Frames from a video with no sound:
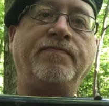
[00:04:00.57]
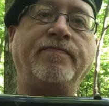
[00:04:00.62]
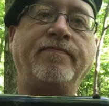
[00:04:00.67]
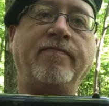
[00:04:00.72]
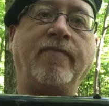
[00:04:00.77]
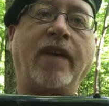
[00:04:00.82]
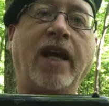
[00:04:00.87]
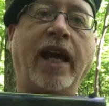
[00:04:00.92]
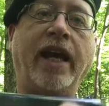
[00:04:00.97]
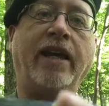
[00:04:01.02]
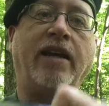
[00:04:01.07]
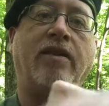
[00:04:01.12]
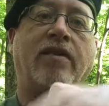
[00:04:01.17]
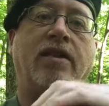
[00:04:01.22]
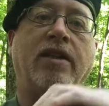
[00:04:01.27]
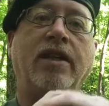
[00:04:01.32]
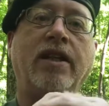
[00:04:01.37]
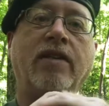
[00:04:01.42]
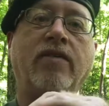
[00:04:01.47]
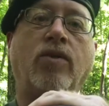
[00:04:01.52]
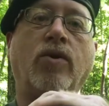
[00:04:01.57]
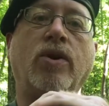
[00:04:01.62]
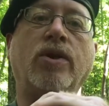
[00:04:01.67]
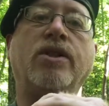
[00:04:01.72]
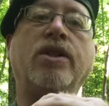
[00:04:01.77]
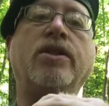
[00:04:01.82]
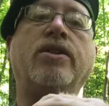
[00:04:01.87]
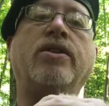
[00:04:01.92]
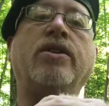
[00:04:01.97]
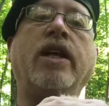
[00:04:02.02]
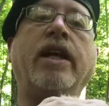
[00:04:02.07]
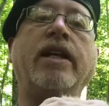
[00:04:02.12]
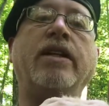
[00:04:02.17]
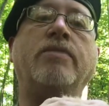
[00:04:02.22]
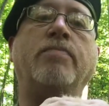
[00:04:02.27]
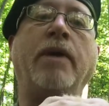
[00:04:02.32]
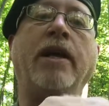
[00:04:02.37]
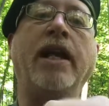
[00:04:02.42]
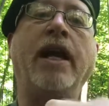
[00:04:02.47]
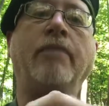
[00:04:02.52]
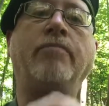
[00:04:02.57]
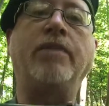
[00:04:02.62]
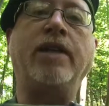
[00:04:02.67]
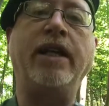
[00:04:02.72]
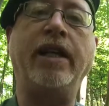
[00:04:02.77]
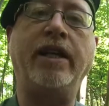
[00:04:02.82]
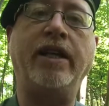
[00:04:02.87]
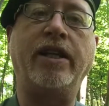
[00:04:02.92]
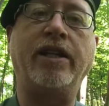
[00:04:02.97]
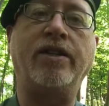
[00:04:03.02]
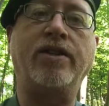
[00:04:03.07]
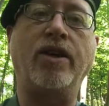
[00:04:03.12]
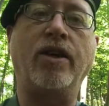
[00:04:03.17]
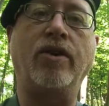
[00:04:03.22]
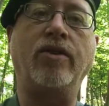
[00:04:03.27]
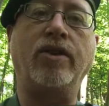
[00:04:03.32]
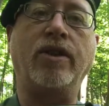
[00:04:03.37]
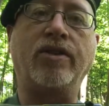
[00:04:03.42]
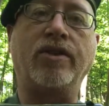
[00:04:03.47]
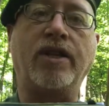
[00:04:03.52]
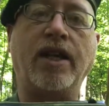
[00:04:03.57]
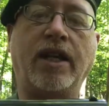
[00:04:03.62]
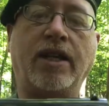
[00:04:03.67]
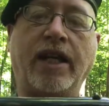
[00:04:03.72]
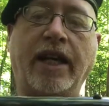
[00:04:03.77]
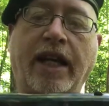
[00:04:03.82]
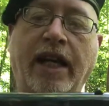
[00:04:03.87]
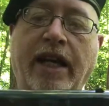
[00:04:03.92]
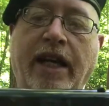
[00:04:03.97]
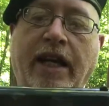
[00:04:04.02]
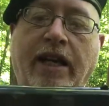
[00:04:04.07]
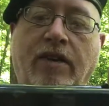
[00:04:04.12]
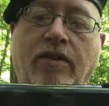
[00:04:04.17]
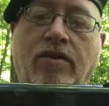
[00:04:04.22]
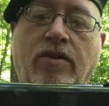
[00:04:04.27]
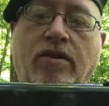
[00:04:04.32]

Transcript: Okay, of course it's been emptied, so there's nothing in it.